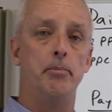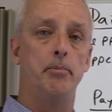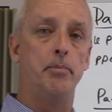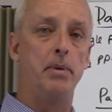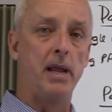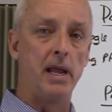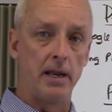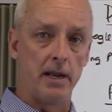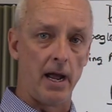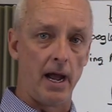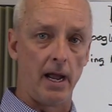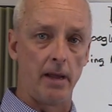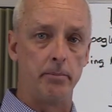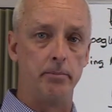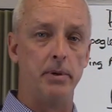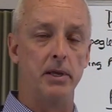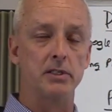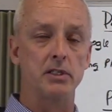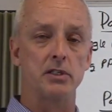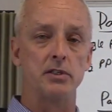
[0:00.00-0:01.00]
B&I,
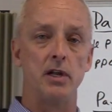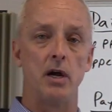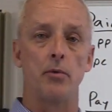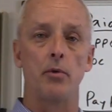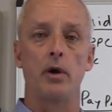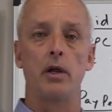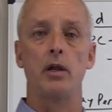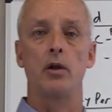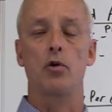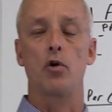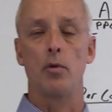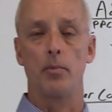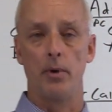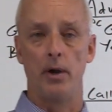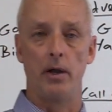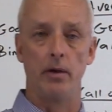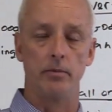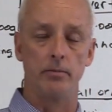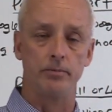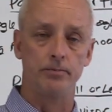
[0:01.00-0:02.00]
Business Networking
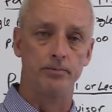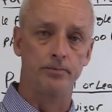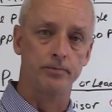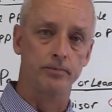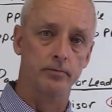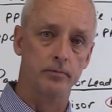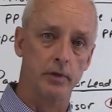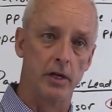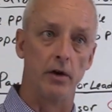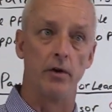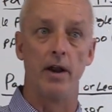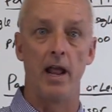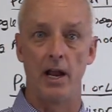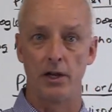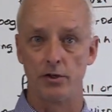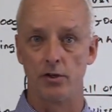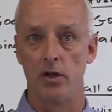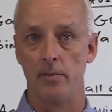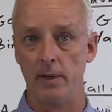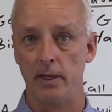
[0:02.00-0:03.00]
Incorporated.
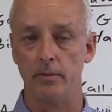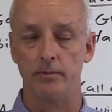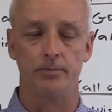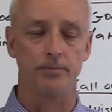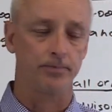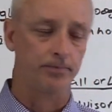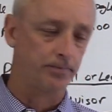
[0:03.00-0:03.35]
International, I mean.